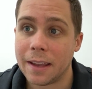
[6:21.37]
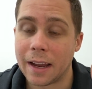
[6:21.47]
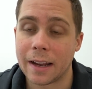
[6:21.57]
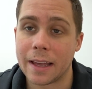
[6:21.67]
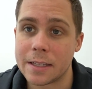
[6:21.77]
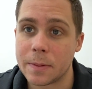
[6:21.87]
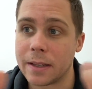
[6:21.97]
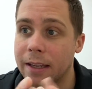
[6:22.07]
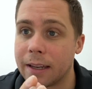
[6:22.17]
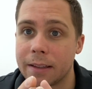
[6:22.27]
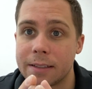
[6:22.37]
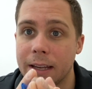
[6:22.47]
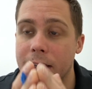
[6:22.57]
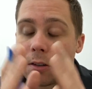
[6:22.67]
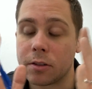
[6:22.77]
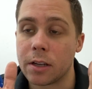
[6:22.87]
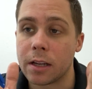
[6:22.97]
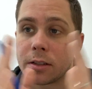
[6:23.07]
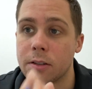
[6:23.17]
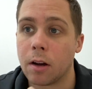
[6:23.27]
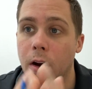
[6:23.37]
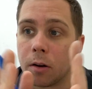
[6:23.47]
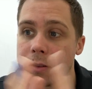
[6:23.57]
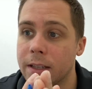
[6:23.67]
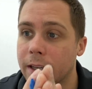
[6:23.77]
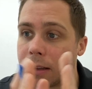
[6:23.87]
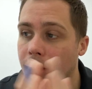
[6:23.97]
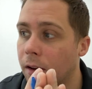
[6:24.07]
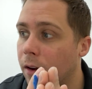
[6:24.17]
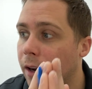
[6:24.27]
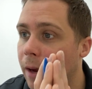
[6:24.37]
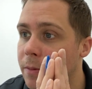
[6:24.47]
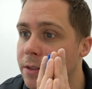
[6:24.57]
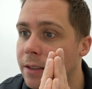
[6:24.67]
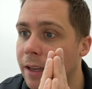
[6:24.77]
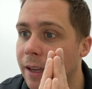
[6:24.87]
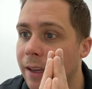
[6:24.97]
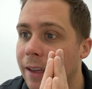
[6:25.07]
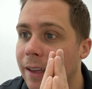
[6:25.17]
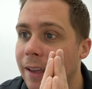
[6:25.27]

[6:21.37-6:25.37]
I got an SBD and these days are just so stinking long, I'm just like,